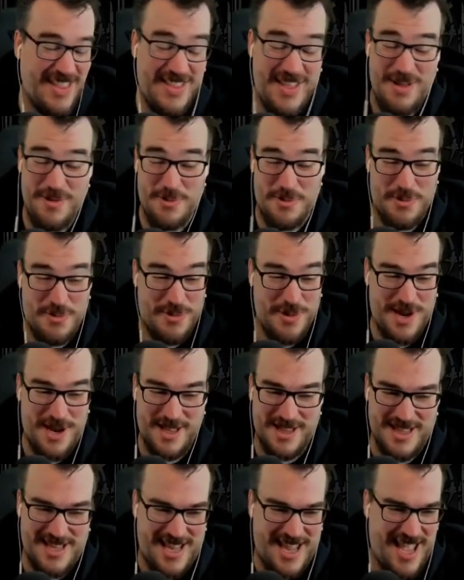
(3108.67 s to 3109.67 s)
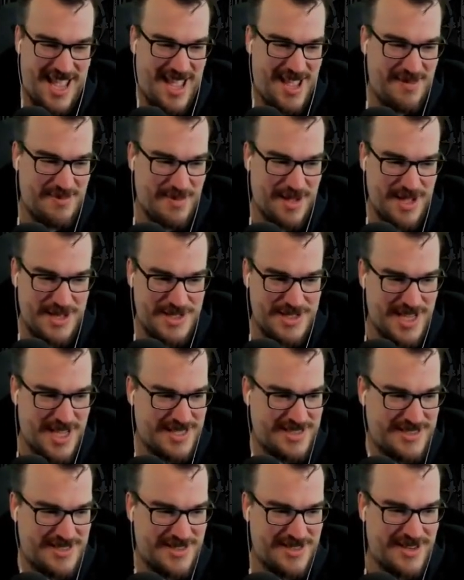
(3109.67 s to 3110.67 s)
they really hate my
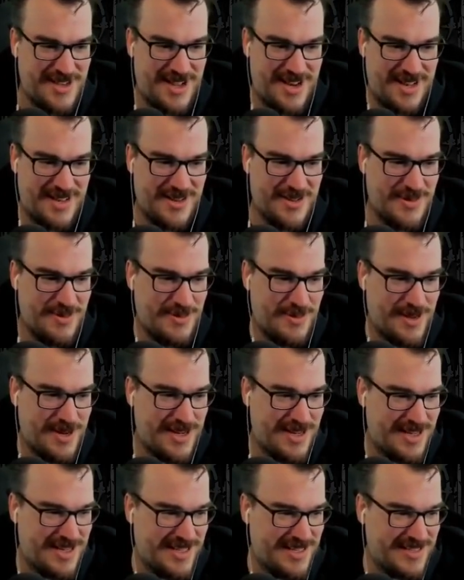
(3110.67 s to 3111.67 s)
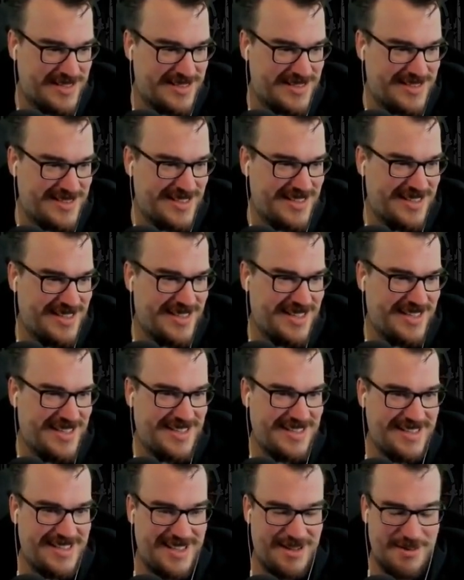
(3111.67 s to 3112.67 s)
jester. I don't know what it is.
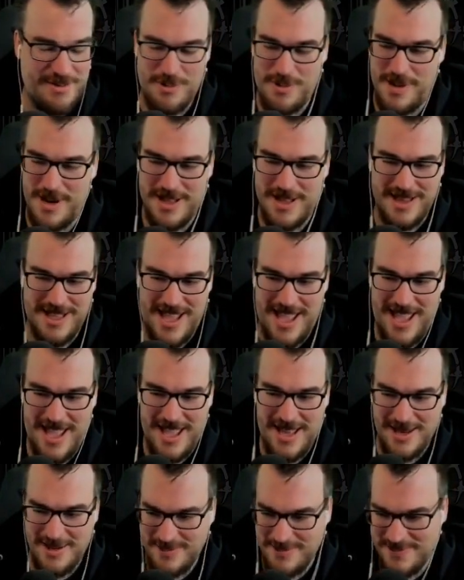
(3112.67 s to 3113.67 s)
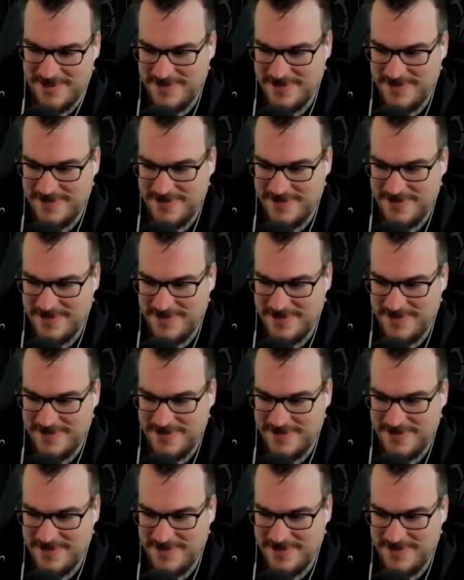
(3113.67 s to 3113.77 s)
They really hate him.